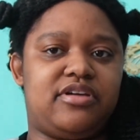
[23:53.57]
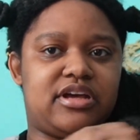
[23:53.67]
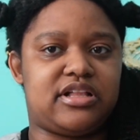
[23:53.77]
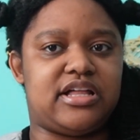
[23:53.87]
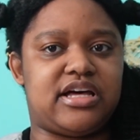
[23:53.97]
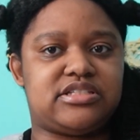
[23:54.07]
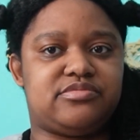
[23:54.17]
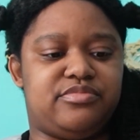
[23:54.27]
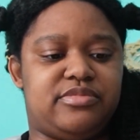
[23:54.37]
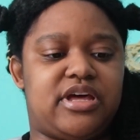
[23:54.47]
a class,
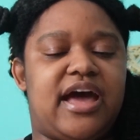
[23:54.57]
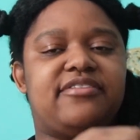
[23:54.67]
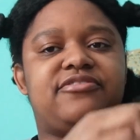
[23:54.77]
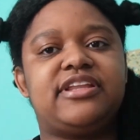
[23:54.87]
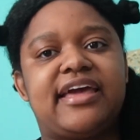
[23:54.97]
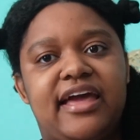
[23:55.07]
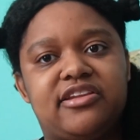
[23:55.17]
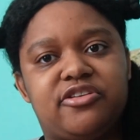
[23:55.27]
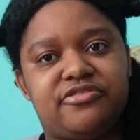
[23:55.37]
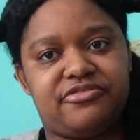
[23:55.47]
I feel like I
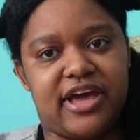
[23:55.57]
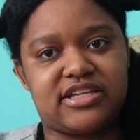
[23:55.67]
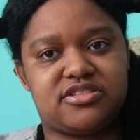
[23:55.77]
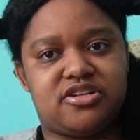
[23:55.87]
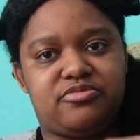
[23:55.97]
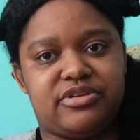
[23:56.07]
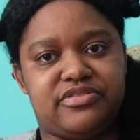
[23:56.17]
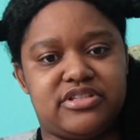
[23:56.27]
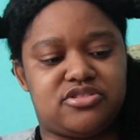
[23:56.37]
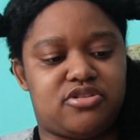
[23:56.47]
learn faster with
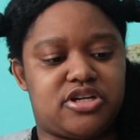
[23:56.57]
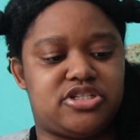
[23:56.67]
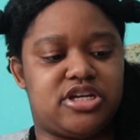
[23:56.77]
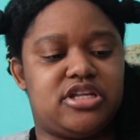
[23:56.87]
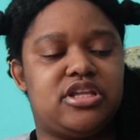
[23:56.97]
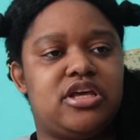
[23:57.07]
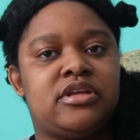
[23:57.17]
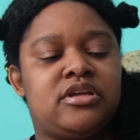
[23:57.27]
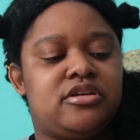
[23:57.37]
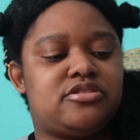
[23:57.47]
instruction.
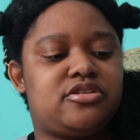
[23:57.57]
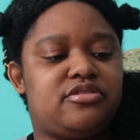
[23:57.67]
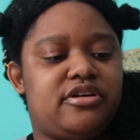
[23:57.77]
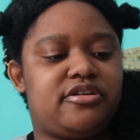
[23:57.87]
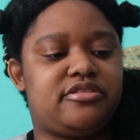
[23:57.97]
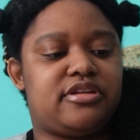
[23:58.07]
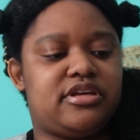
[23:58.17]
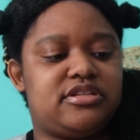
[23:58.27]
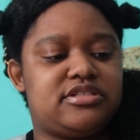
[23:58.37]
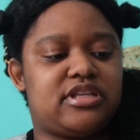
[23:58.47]
So there are
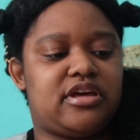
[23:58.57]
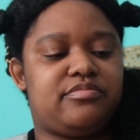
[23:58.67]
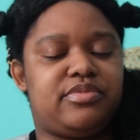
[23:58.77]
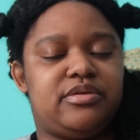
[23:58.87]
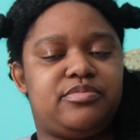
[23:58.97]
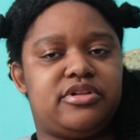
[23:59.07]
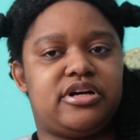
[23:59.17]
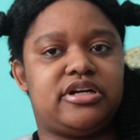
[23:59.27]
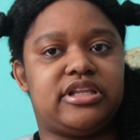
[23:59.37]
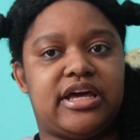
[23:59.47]
things that people
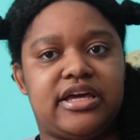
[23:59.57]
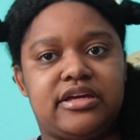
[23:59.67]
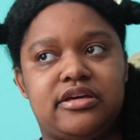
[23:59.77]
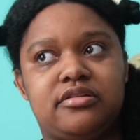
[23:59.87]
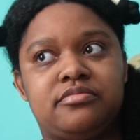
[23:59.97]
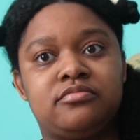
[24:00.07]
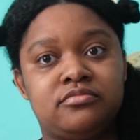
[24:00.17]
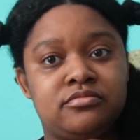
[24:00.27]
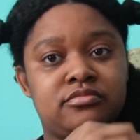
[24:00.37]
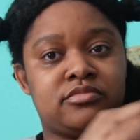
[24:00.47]
are like,
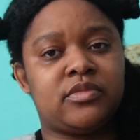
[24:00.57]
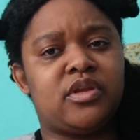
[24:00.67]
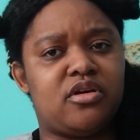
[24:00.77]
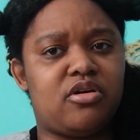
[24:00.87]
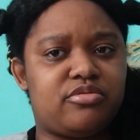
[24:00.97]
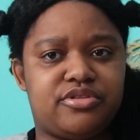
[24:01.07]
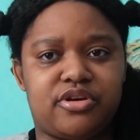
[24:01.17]
oh,